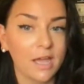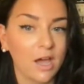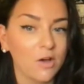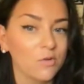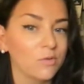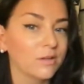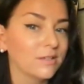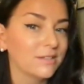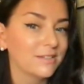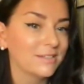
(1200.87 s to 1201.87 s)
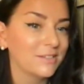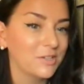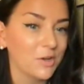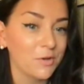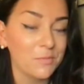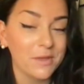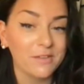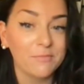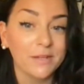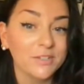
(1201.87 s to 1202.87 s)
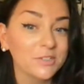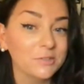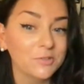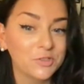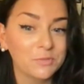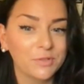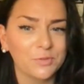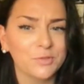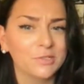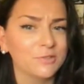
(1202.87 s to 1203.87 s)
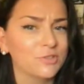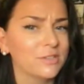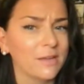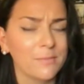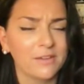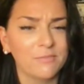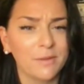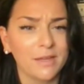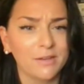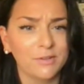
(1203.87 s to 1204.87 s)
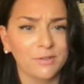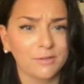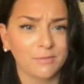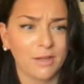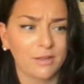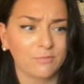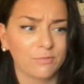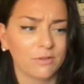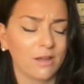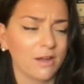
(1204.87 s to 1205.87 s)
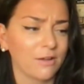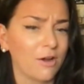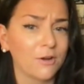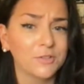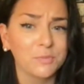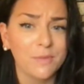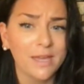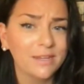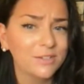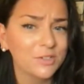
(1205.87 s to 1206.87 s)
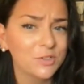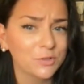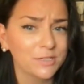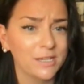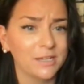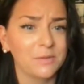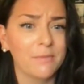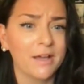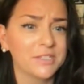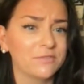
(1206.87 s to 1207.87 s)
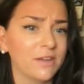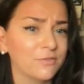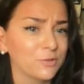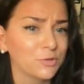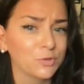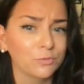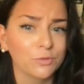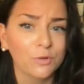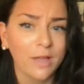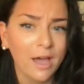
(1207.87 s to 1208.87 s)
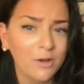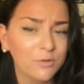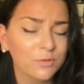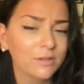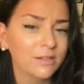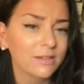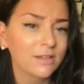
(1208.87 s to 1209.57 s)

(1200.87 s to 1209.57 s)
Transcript: how you know, it may have been a solution, but it was a solution that might have been uh, hard to manage or taken a massive effort to roll out.